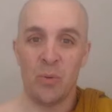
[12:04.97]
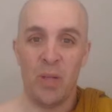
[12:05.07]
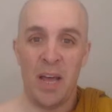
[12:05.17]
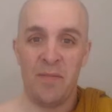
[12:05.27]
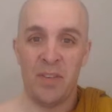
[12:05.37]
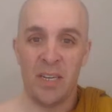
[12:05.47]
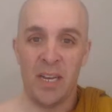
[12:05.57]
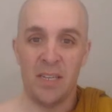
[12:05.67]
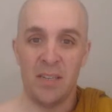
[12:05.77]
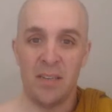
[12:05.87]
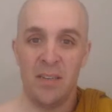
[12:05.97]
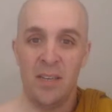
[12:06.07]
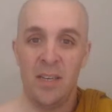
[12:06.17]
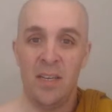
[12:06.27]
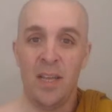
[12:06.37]
we'll have tonight.
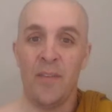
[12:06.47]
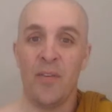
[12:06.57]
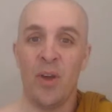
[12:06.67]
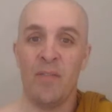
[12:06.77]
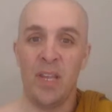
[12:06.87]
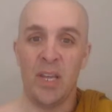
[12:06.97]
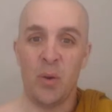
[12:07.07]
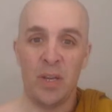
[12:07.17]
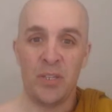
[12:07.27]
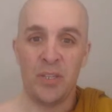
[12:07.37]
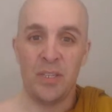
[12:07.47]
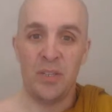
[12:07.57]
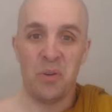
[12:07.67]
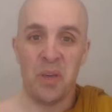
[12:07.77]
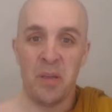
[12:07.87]
If you have any
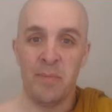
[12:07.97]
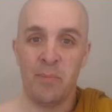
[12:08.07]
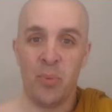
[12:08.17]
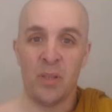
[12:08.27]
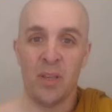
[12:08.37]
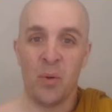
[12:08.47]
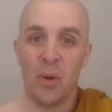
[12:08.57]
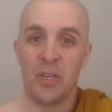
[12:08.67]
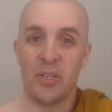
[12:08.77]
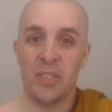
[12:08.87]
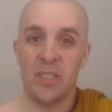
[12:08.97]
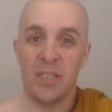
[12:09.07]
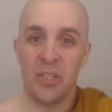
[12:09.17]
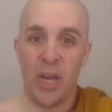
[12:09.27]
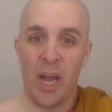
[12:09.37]
questions, you can put the questions in
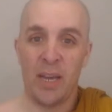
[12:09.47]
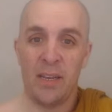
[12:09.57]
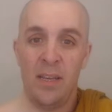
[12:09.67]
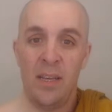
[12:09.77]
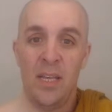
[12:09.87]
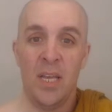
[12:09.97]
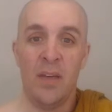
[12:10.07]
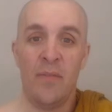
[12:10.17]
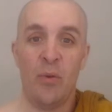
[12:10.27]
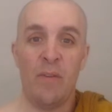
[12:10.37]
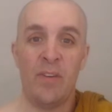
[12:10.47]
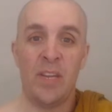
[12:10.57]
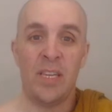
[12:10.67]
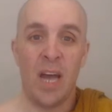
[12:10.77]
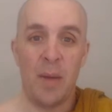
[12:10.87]
the chat. If you have
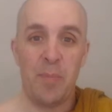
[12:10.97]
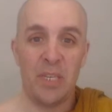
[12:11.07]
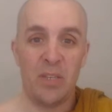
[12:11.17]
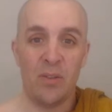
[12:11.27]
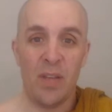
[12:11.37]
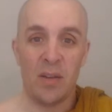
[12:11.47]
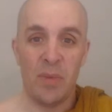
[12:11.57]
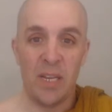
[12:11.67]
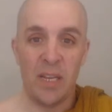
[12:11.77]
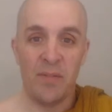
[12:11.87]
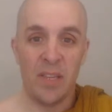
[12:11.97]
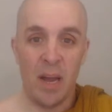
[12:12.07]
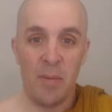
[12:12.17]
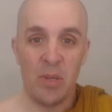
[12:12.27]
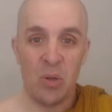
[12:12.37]
any topics you'd like me to give a
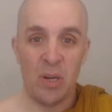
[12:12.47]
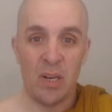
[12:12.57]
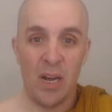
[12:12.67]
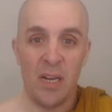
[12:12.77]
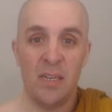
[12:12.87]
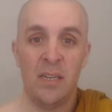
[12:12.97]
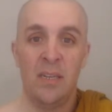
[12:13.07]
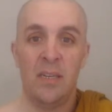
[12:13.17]
Dhamma talk on,